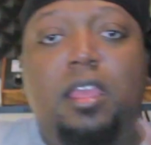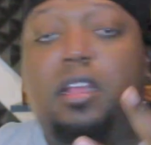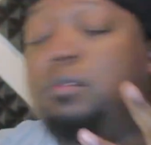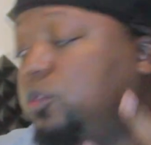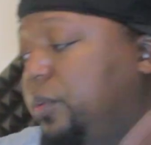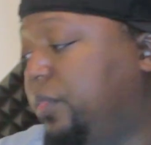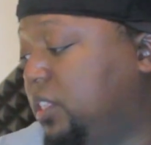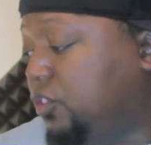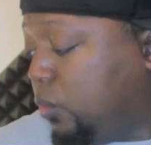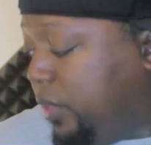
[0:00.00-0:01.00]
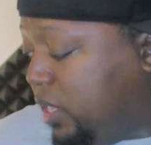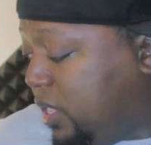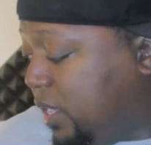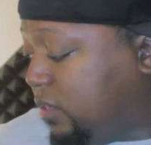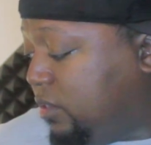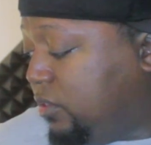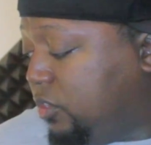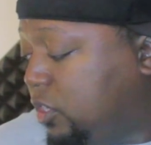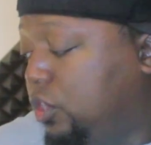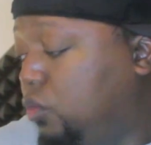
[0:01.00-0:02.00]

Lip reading: Comes with these 3 connectors.